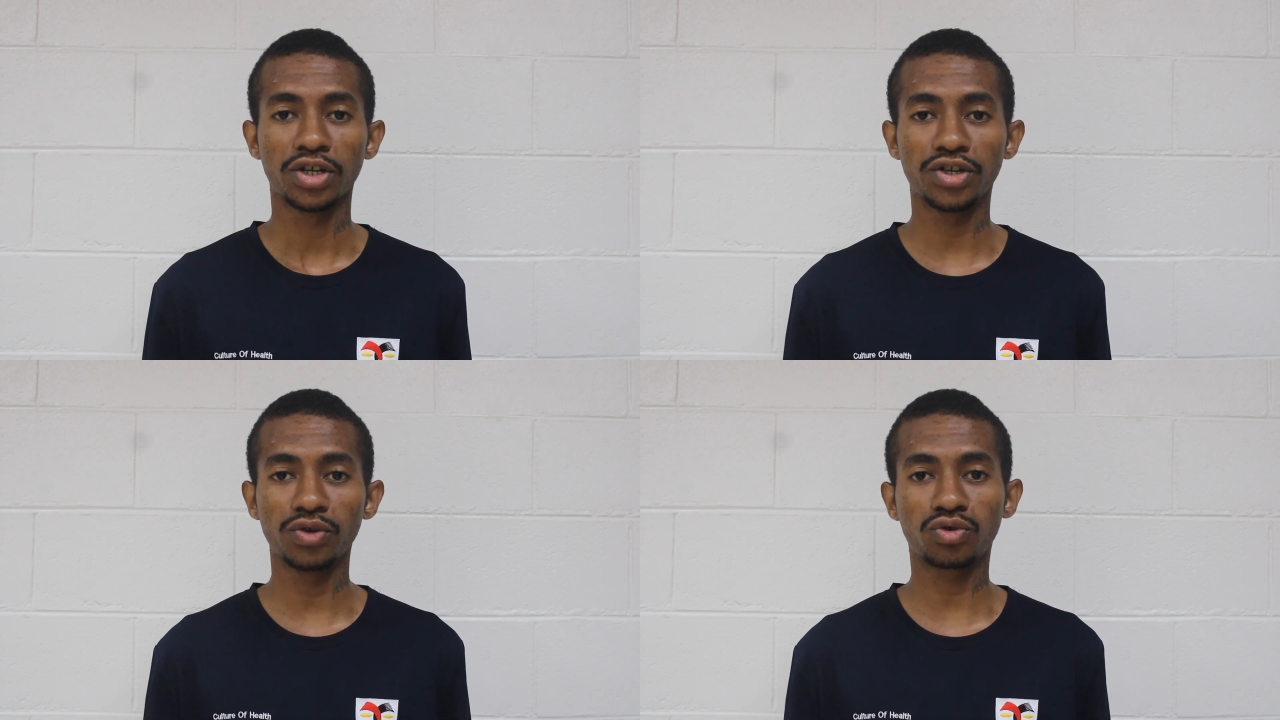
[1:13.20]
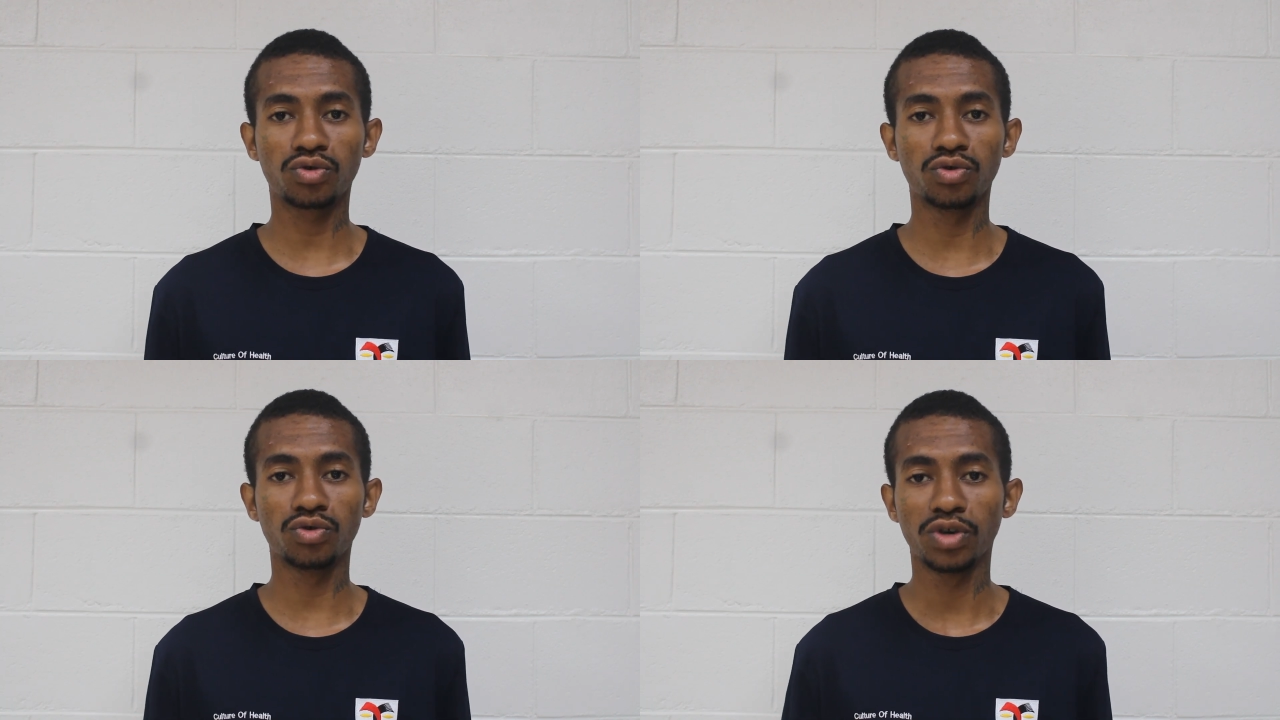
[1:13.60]
due
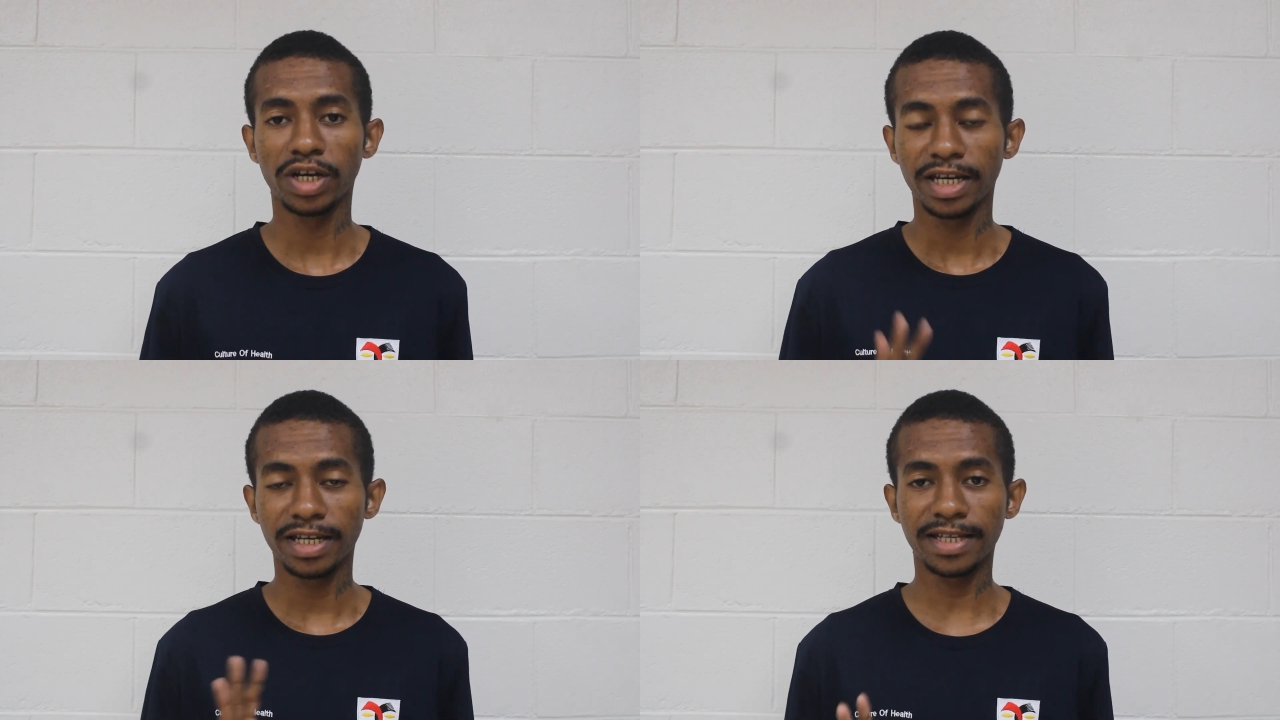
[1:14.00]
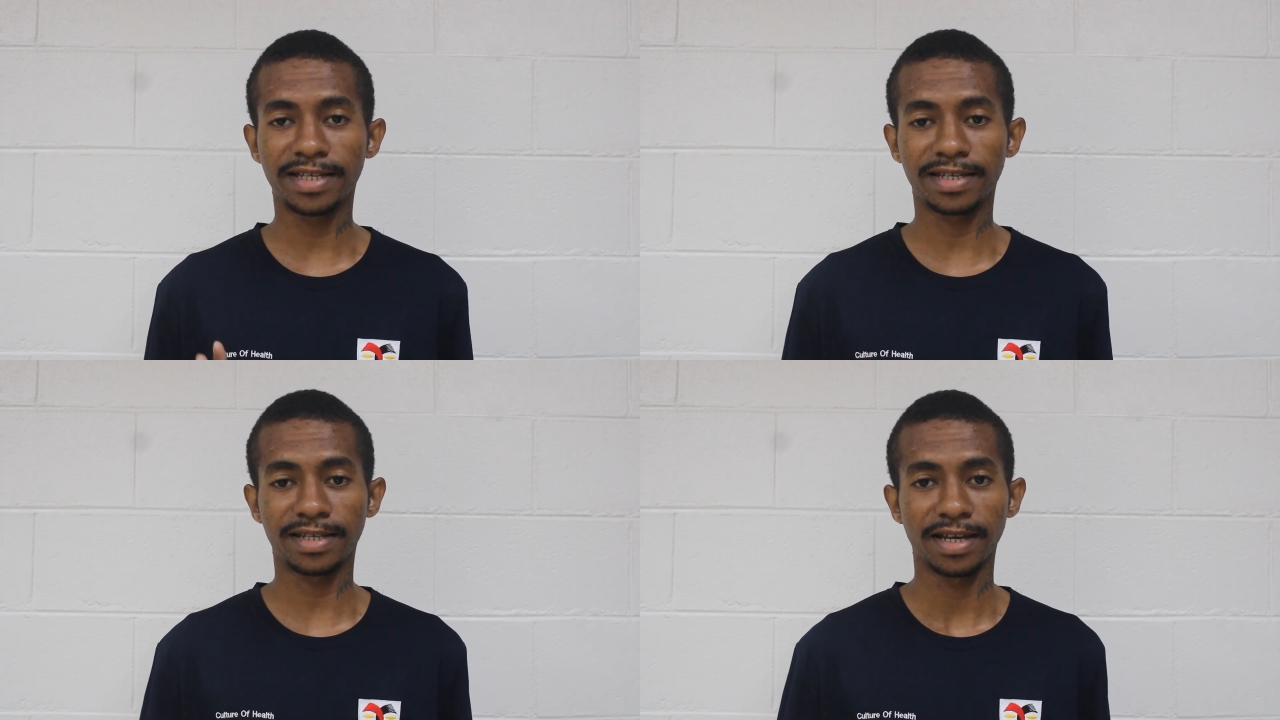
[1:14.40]
to
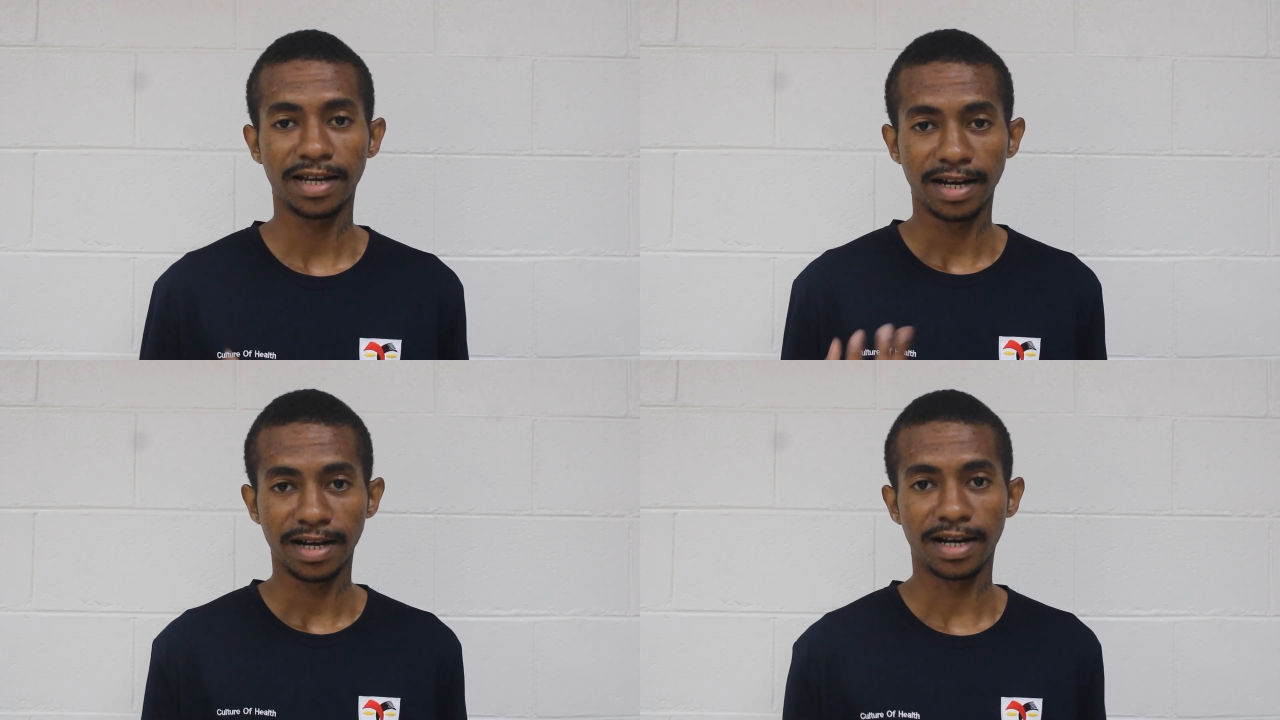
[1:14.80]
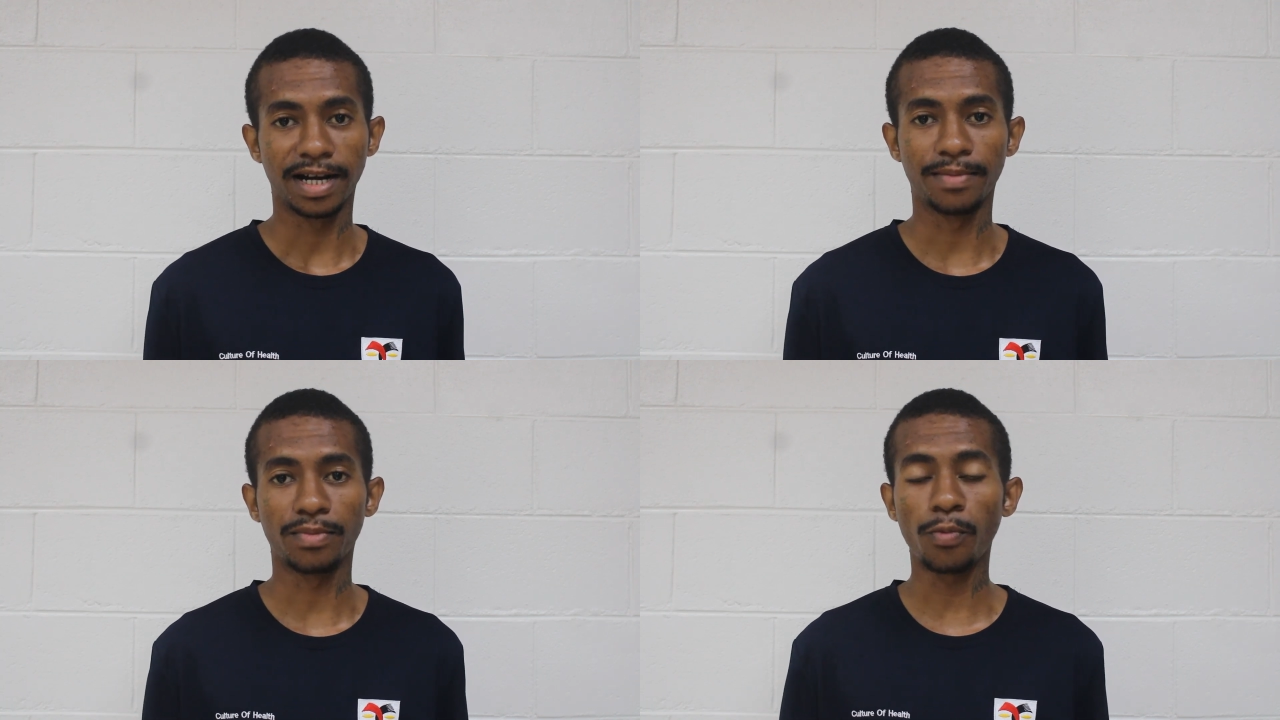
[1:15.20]
its
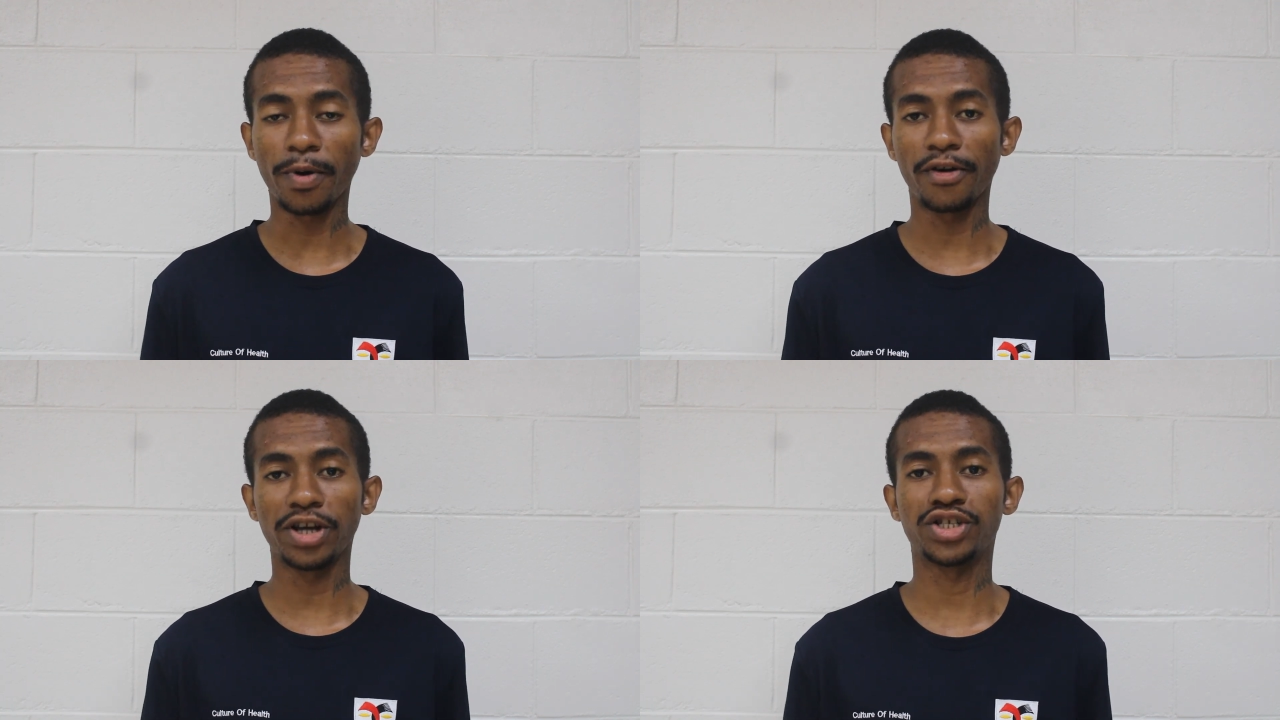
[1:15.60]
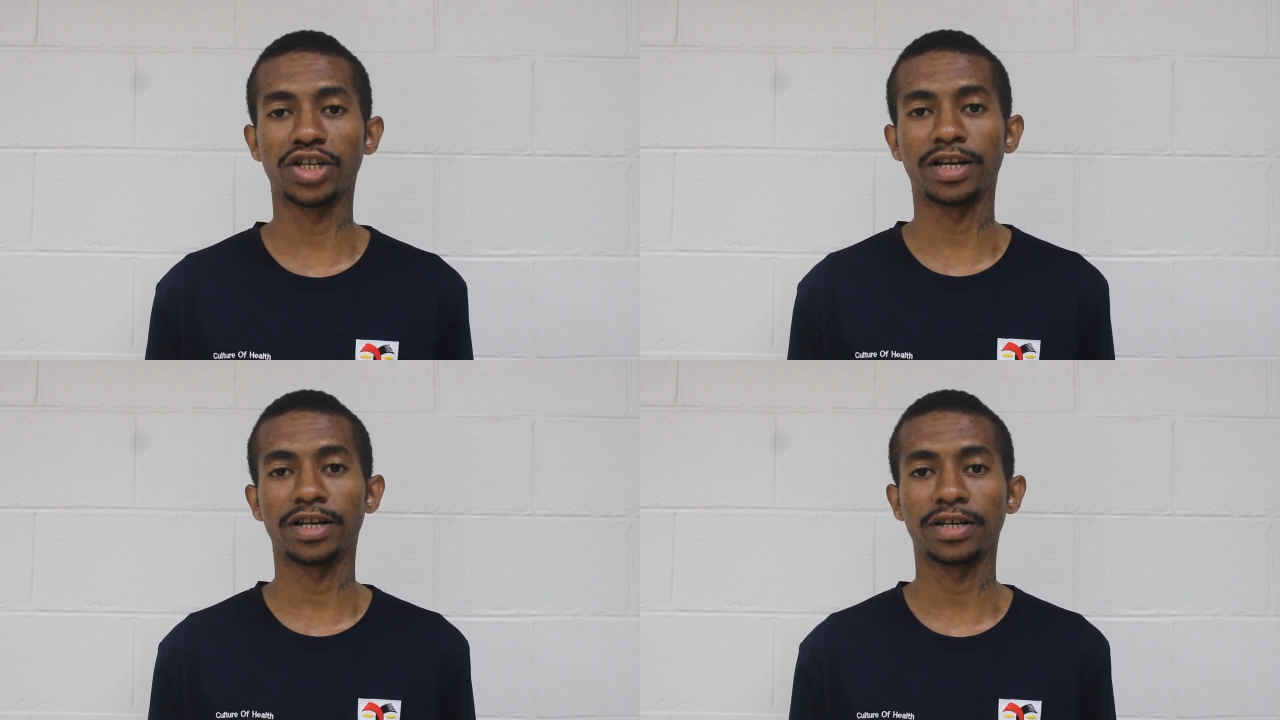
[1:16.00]

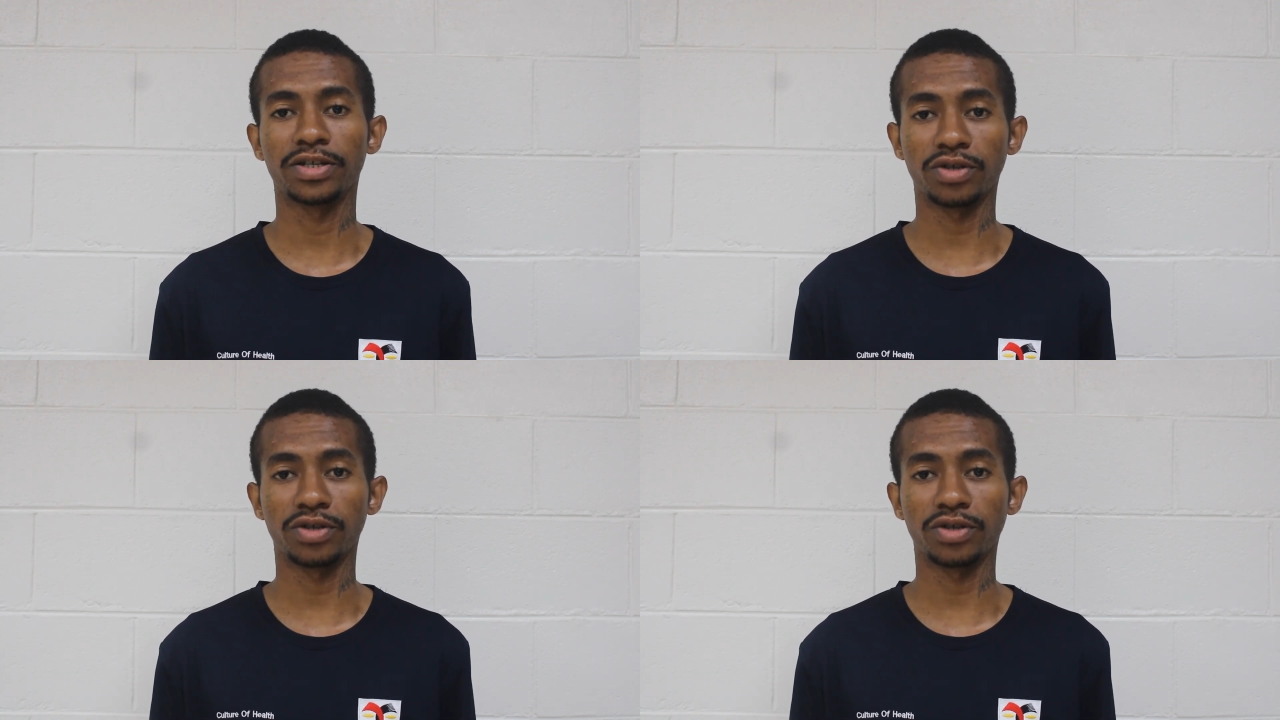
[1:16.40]
operation.